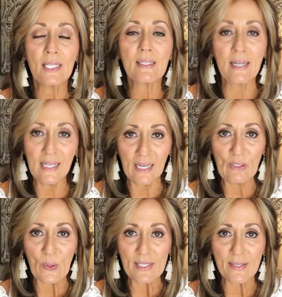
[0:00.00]
It's gonna get
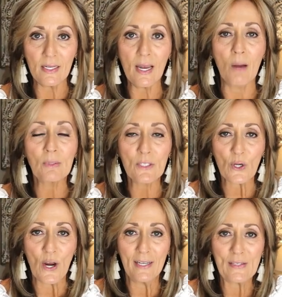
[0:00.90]
noisy. I will
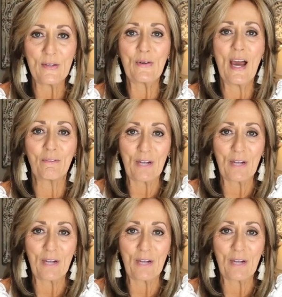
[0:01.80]
try to not